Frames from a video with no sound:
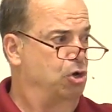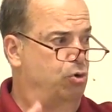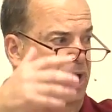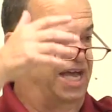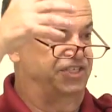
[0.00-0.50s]

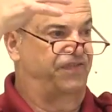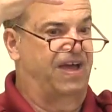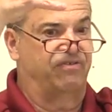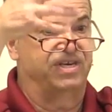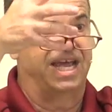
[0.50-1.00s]
who has
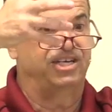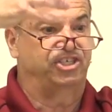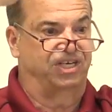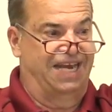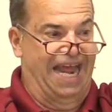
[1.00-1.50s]

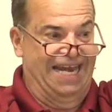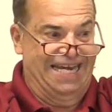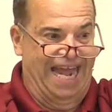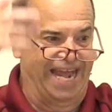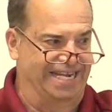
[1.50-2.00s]
foundation
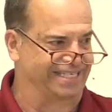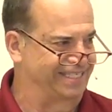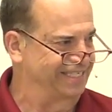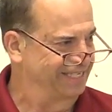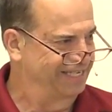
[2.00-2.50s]
and
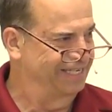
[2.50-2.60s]
gates,